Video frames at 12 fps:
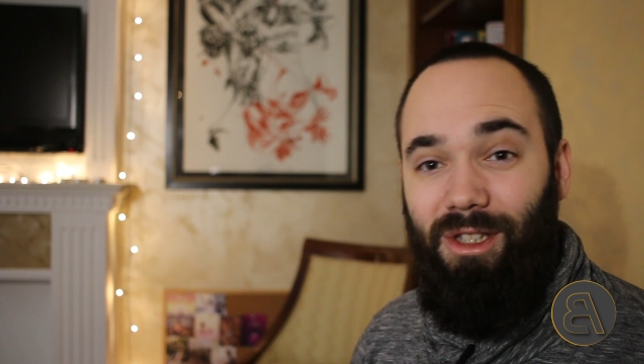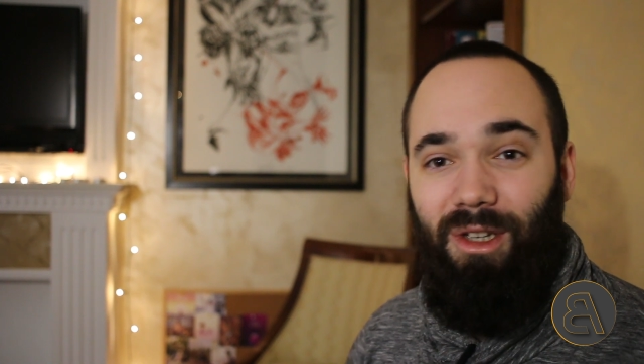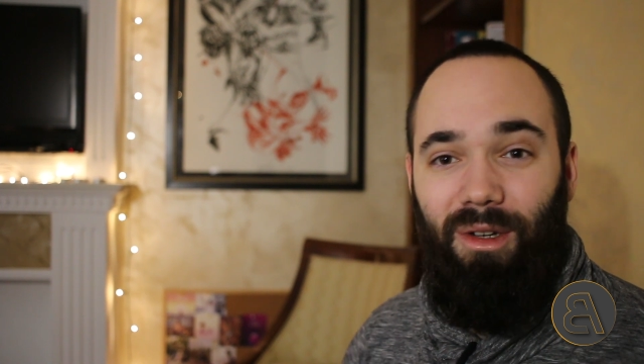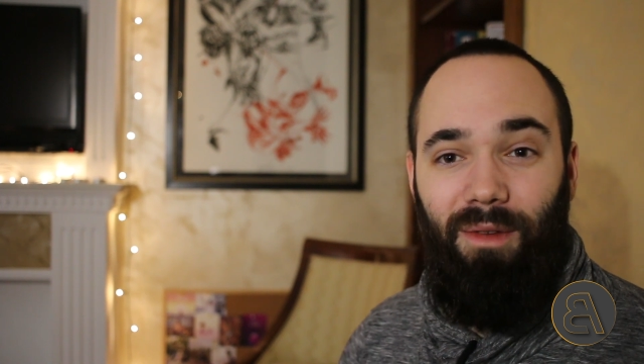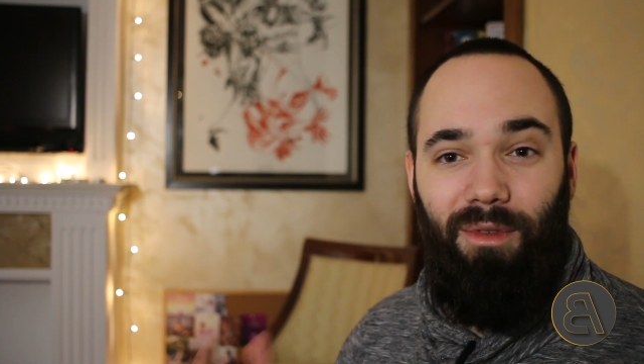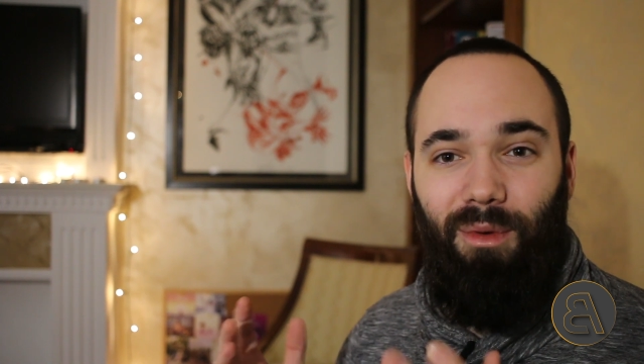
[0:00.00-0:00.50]

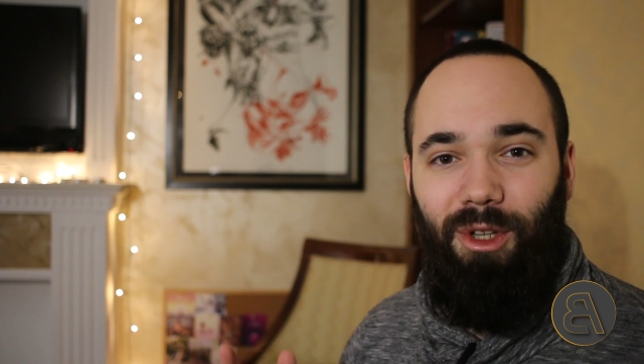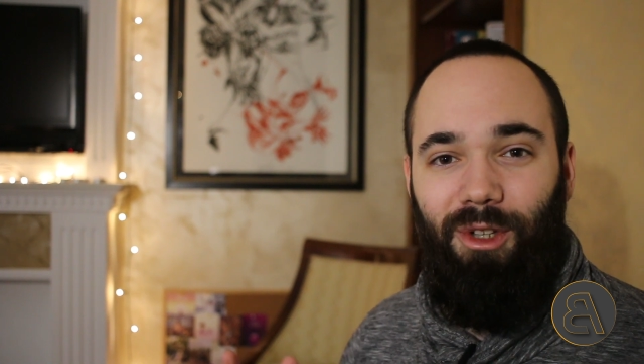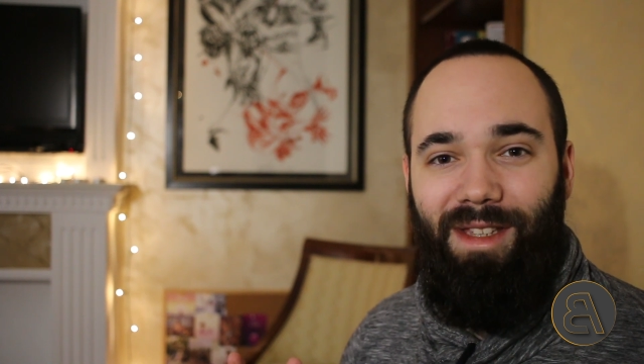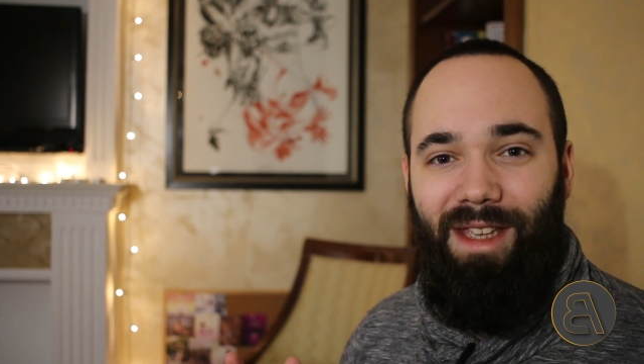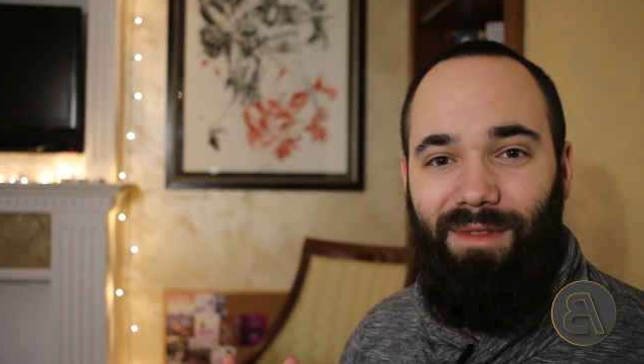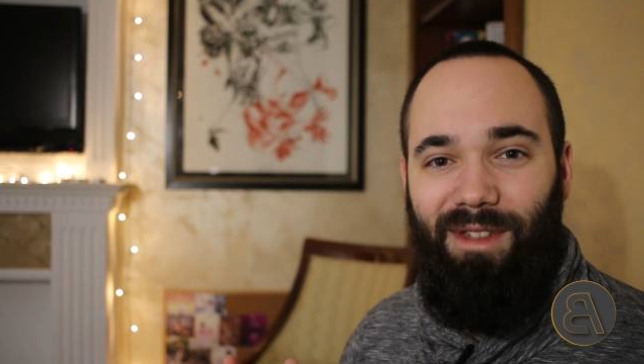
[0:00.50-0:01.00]
So if you want
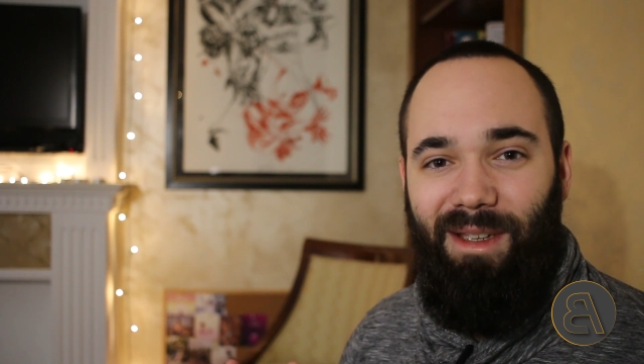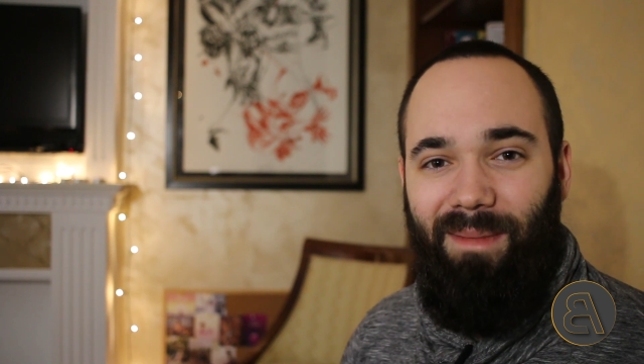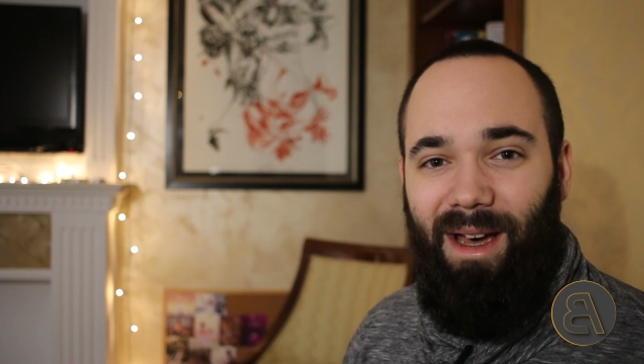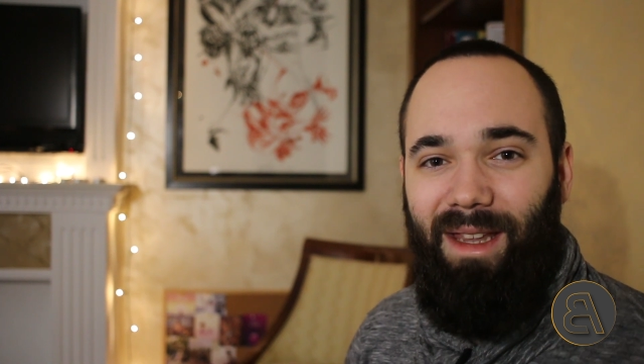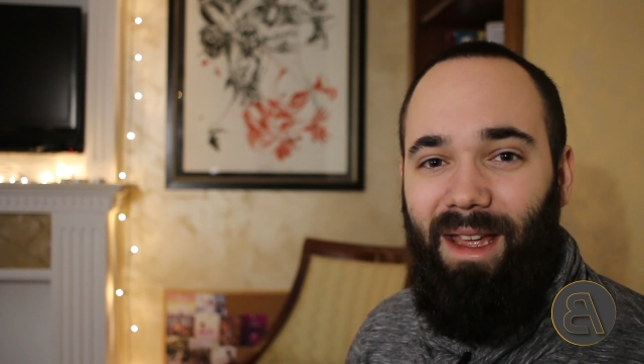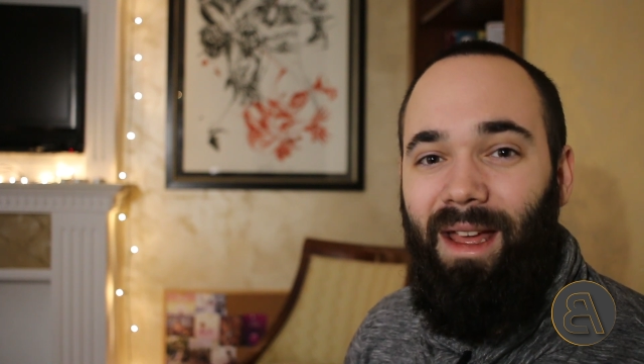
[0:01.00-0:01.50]
to save some
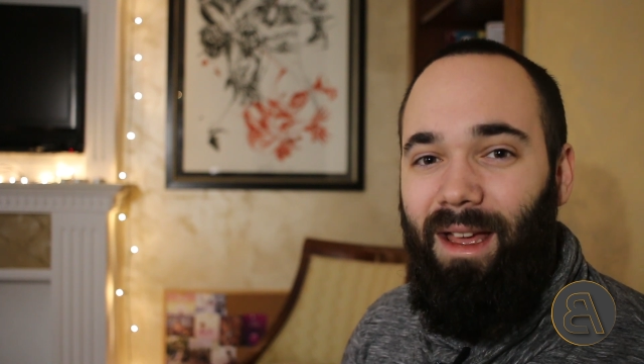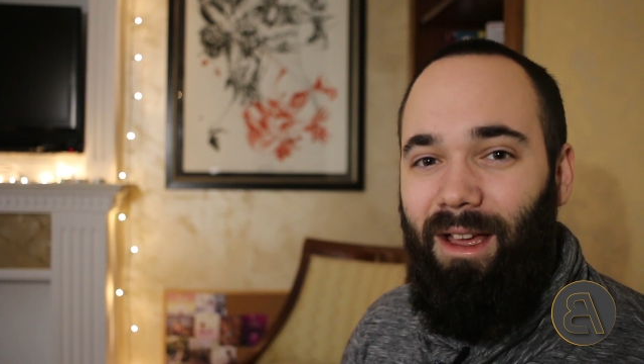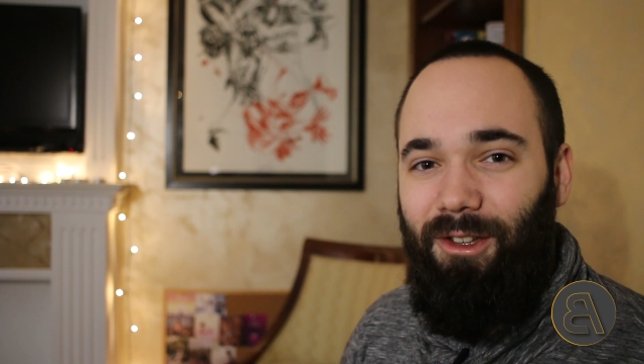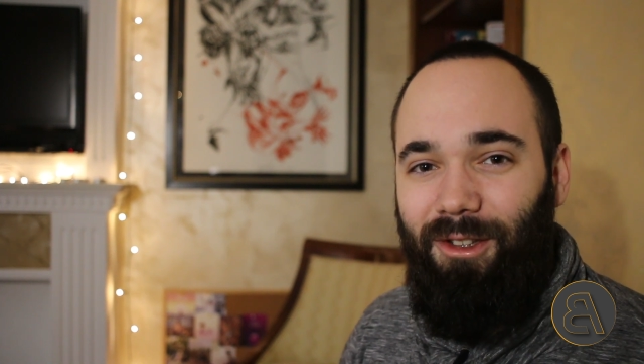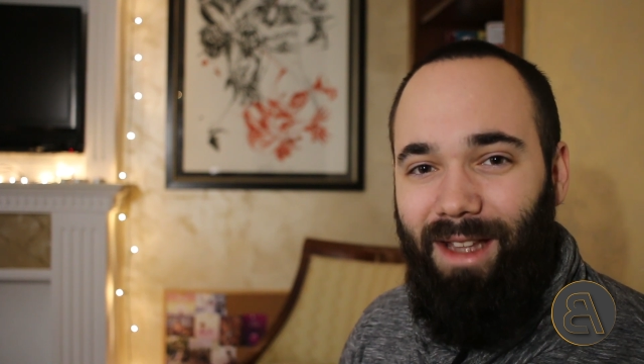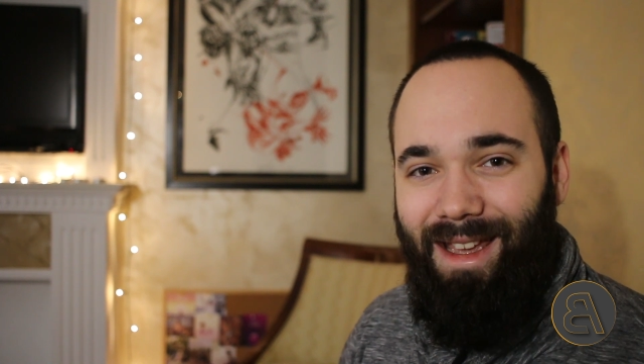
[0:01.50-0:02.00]
money,
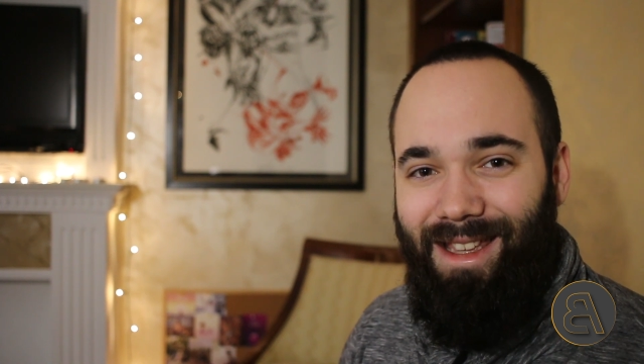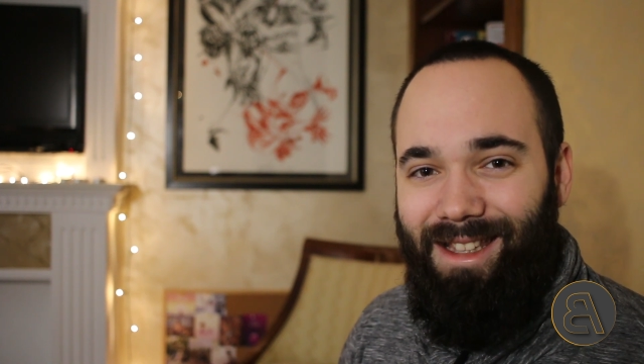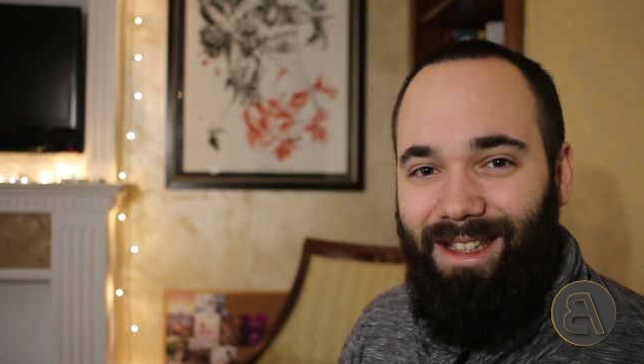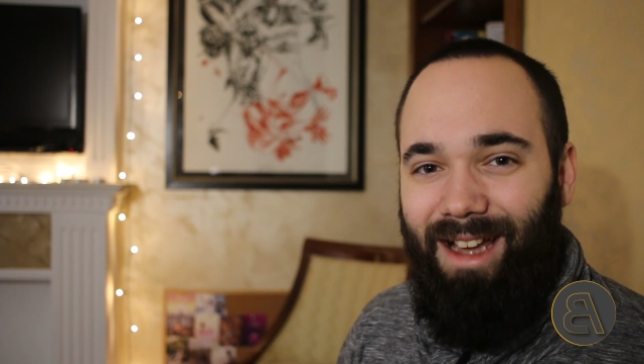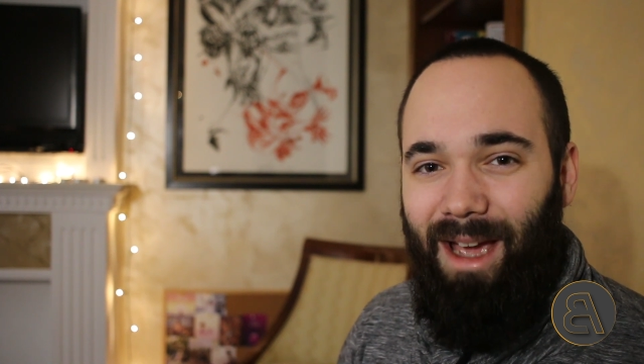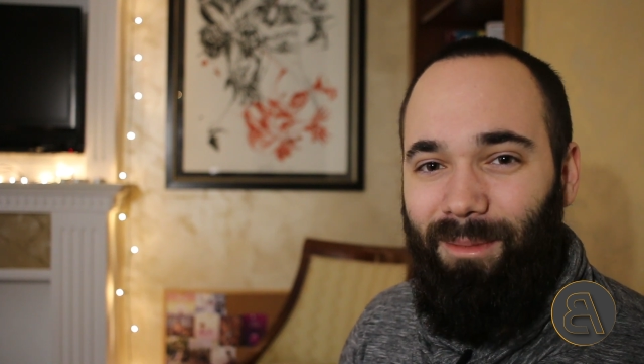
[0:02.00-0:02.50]
today is
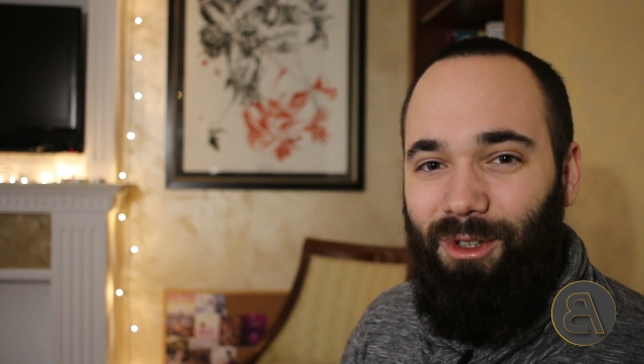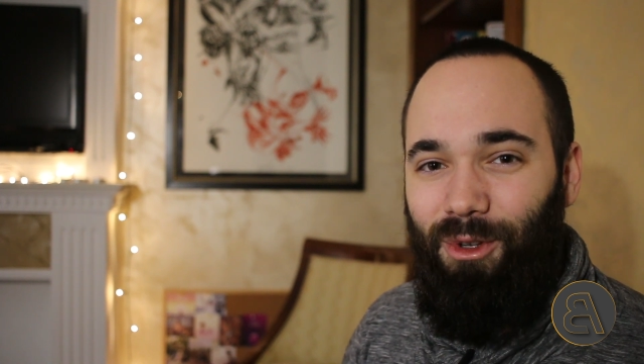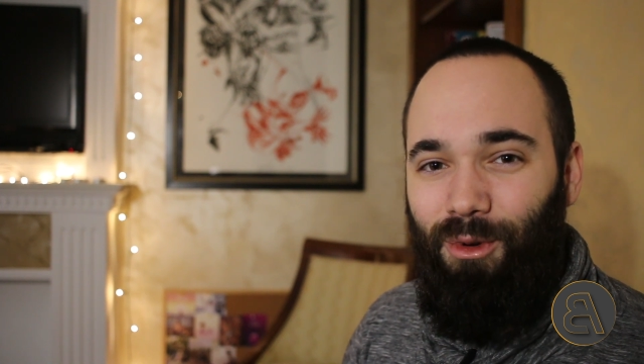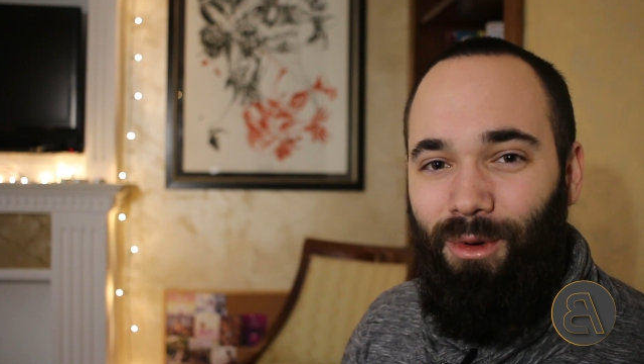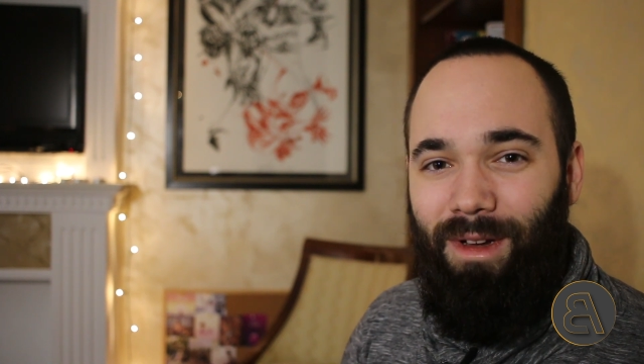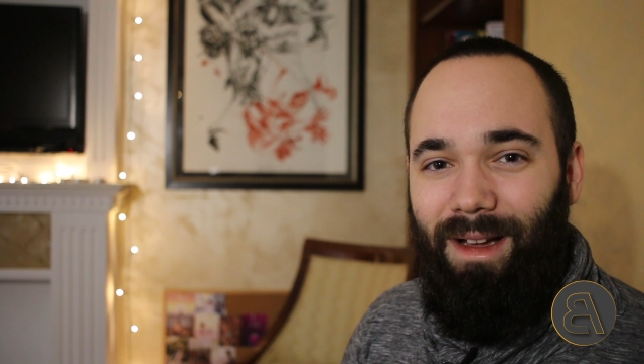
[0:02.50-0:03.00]
the time
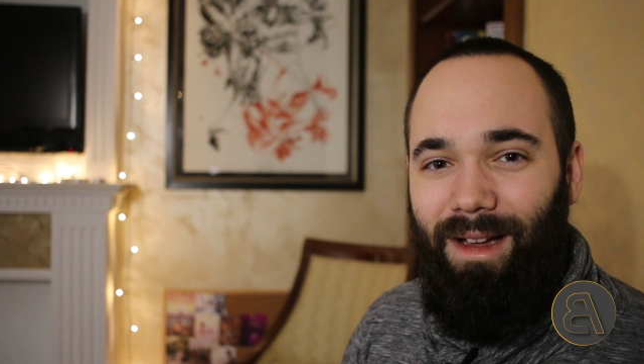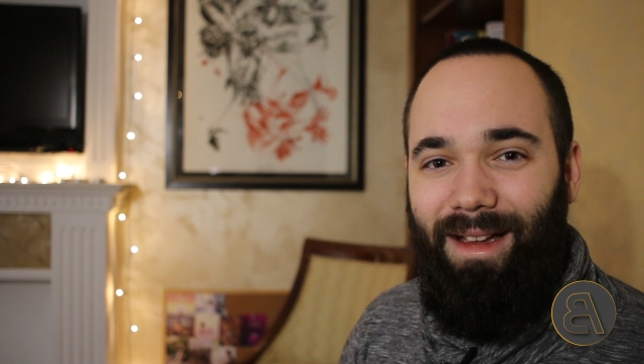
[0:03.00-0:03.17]
to